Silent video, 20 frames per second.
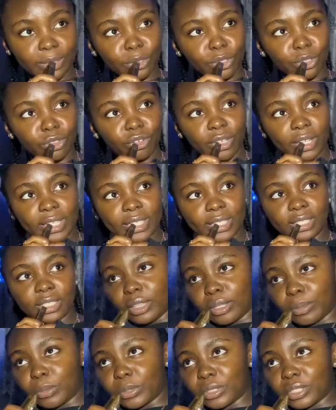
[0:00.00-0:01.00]
I just realizing
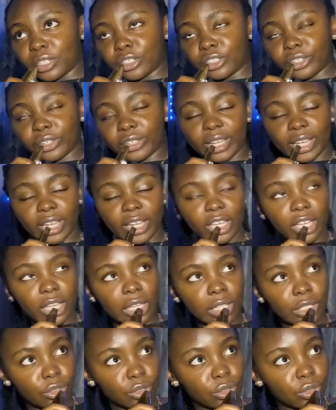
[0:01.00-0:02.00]
the potential that
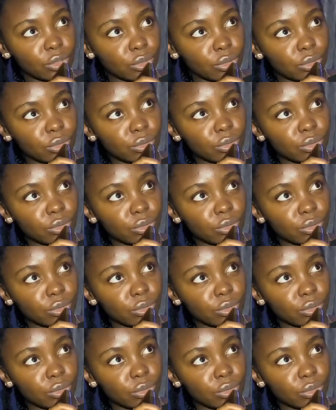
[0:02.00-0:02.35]
it